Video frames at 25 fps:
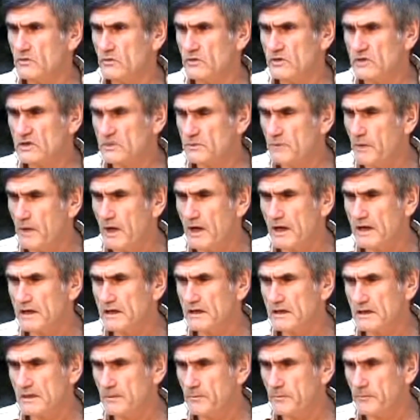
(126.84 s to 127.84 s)

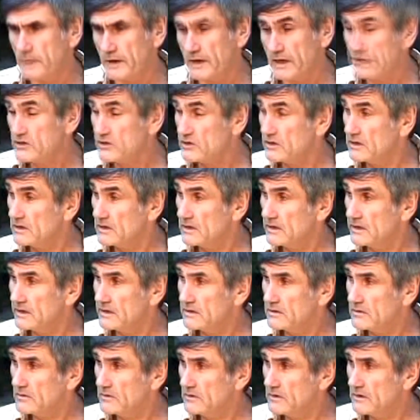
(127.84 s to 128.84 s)
respond
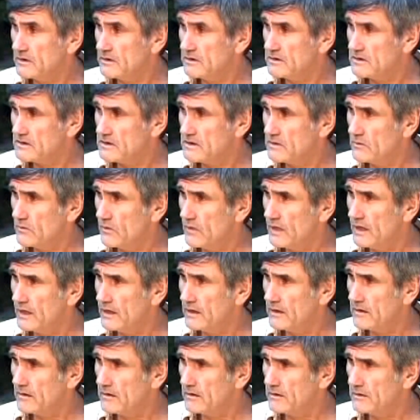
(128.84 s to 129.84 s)
compassionately to others, and
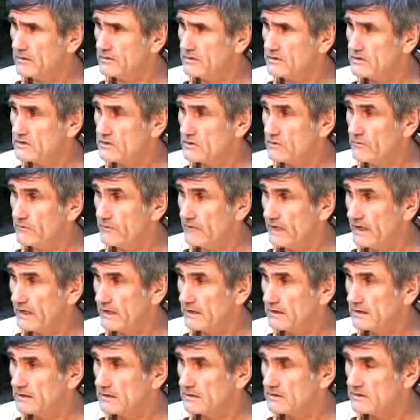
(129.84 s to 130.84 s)
why are others so
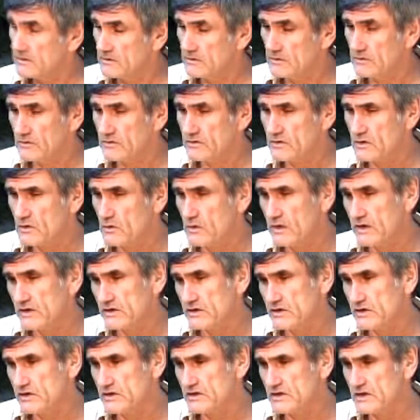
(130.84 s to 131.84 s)
violent? So those
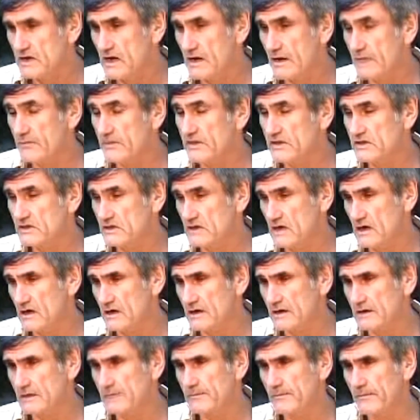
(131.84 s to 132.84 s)
questions got me
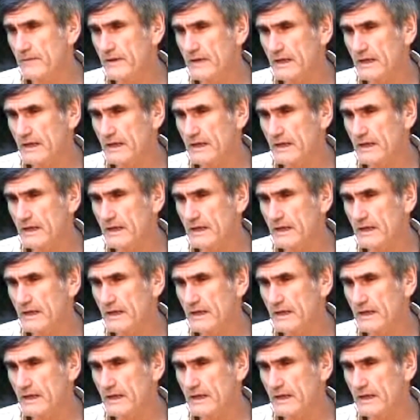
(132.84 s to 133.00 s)
started.